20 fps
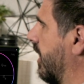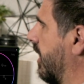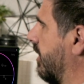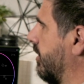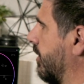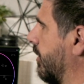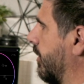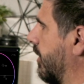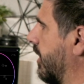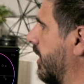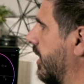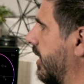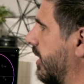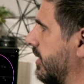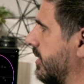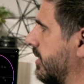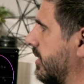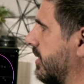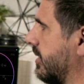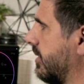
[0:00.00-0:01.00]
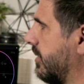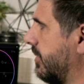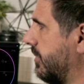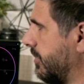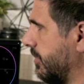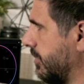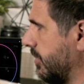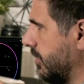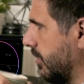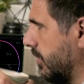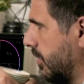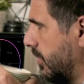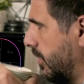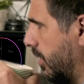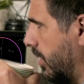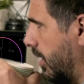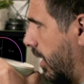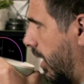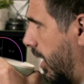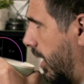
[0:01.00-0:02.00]
everywhere else.
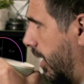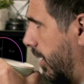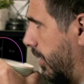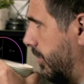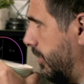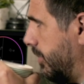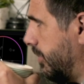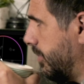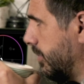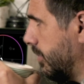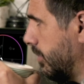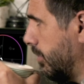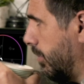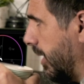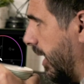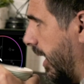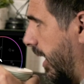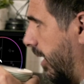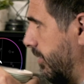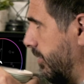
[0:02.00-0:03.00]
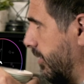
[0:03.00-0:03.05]
But yeah,